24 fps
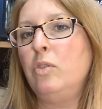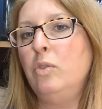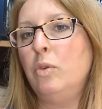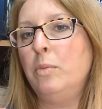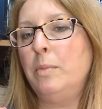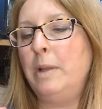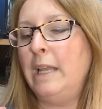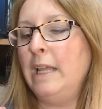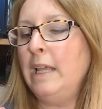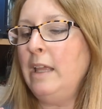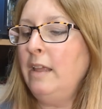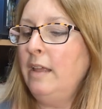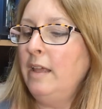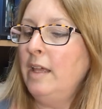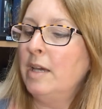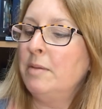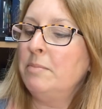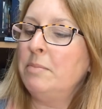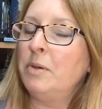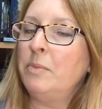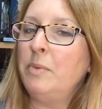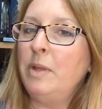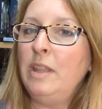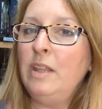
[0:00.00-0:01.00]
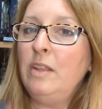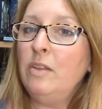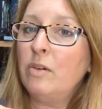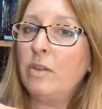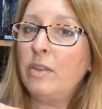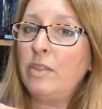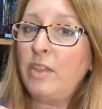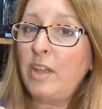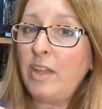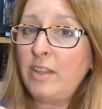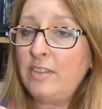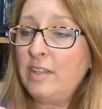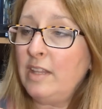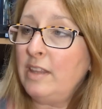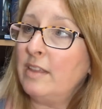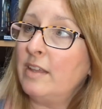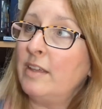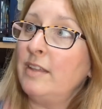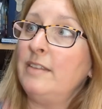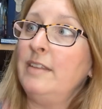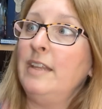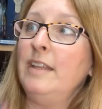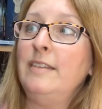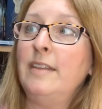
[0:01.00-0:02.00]
normally, but with your Thirsty
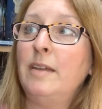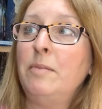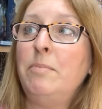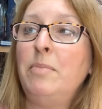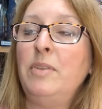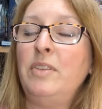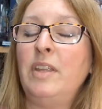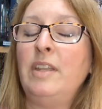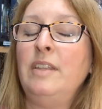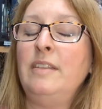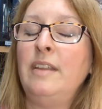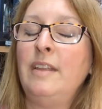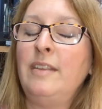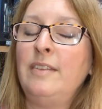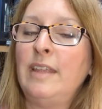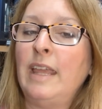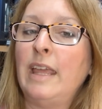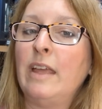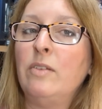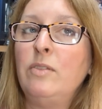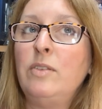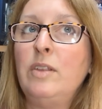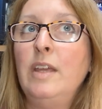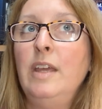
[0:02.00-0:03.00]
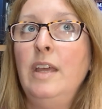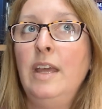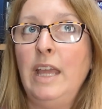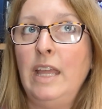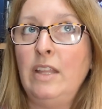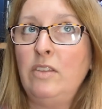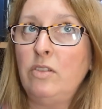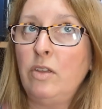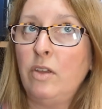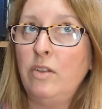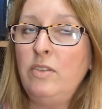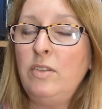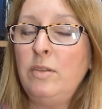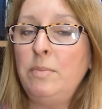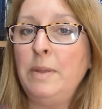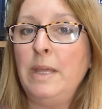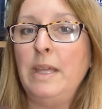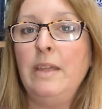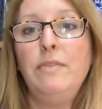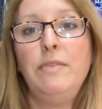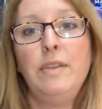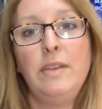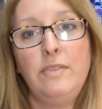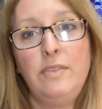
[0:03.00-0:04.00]
Thursday 10% discount, it's going to
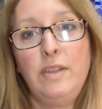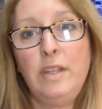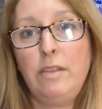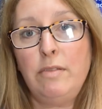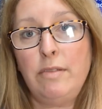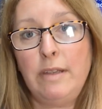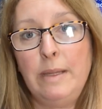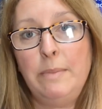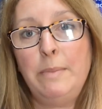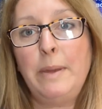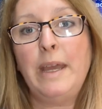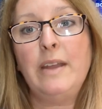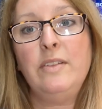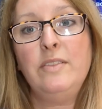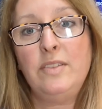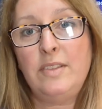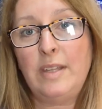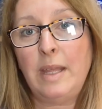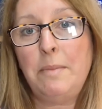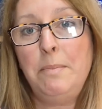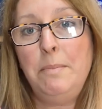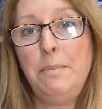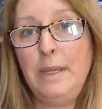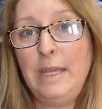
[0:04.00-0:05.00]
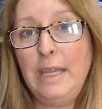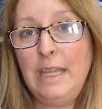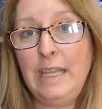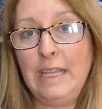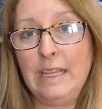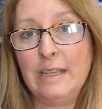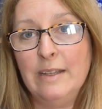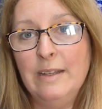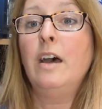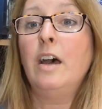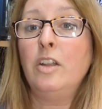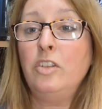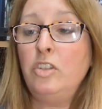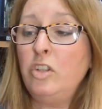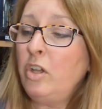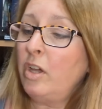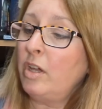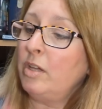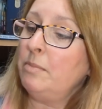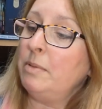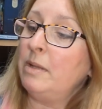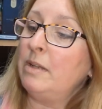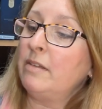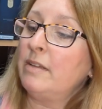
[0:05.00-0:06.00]
be £53.10. I do
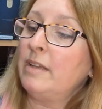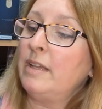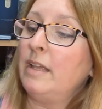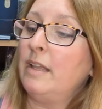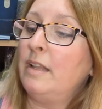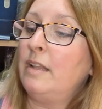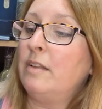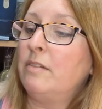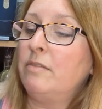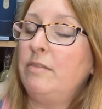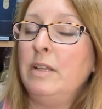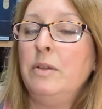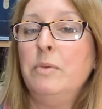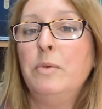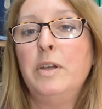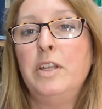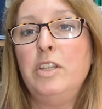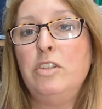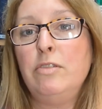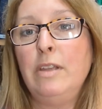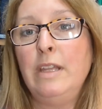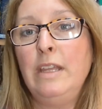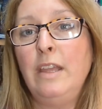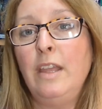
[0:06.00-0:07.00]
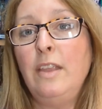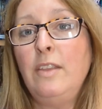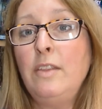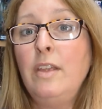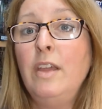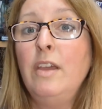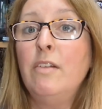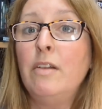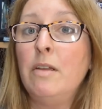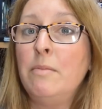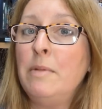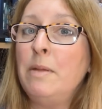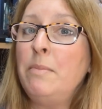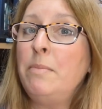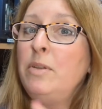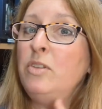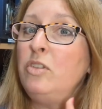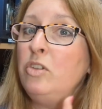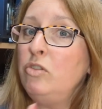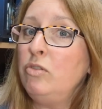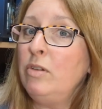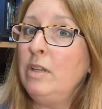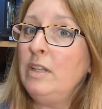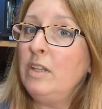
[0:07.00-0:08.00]
hope you like it, lovely wine drinkers. Remember
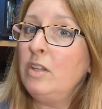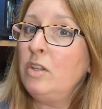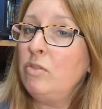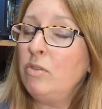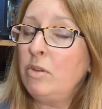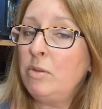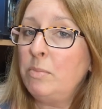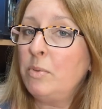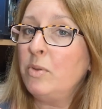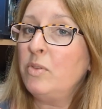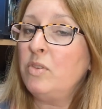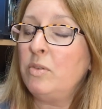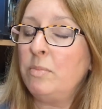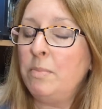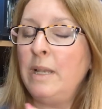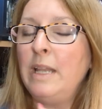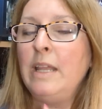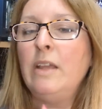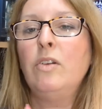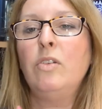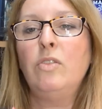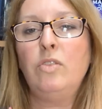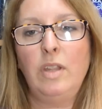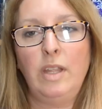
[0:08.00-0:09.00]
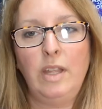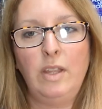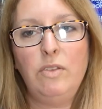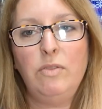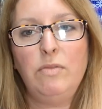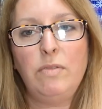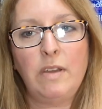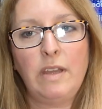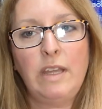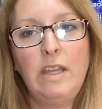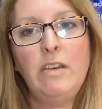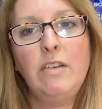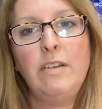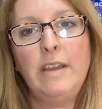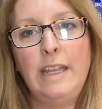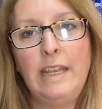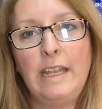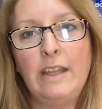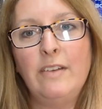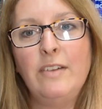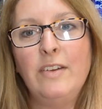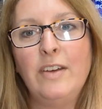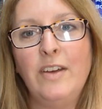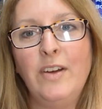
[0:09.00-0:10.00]
to drink this responsibly because it is very high in
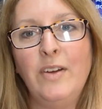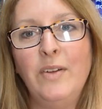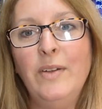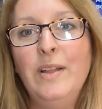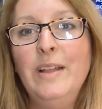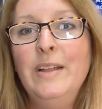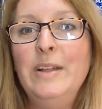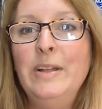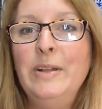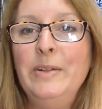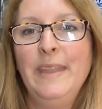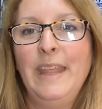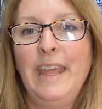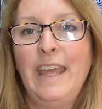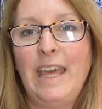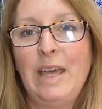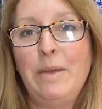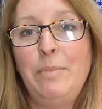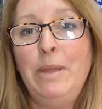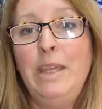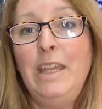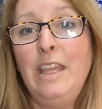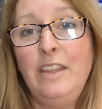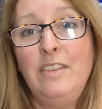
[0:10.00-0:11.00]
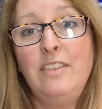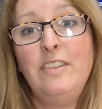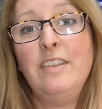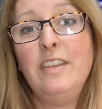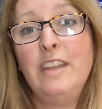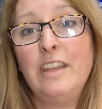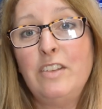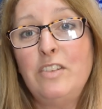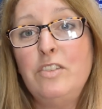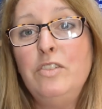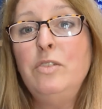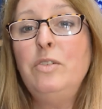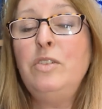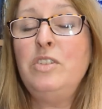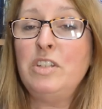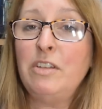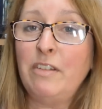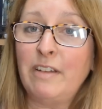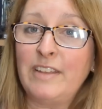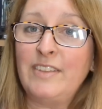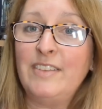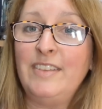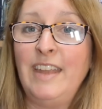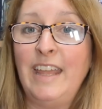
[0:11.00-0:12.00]
alcohol. Happy International
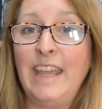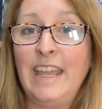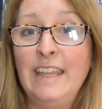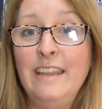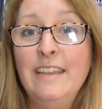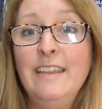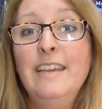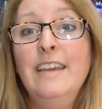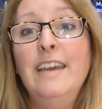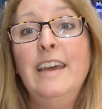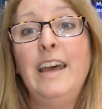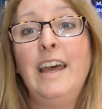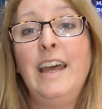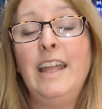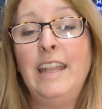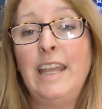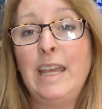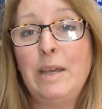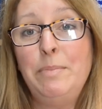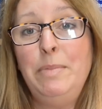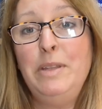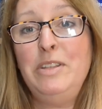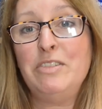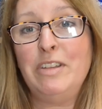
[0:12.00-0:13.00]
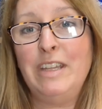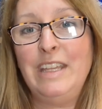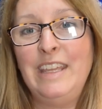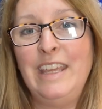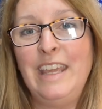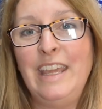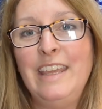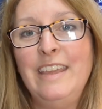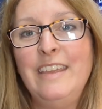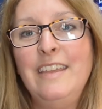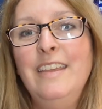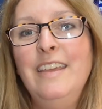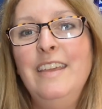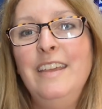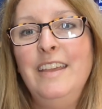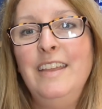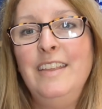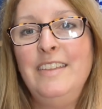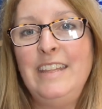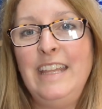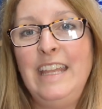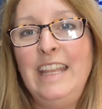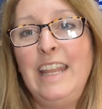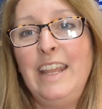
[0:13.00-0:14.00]
Shiraz Day and happy drinking.
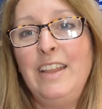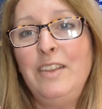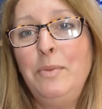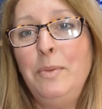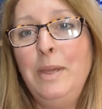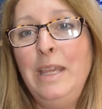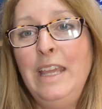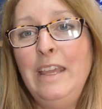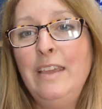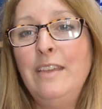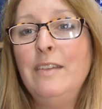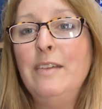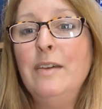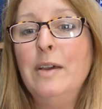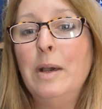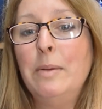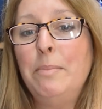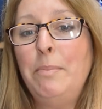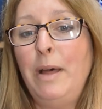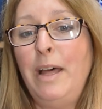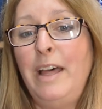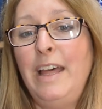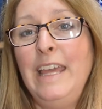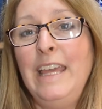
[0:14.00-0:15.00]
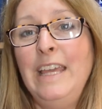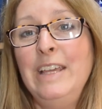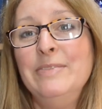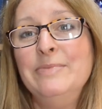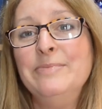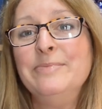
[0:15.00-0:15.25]
See you next week. Bye.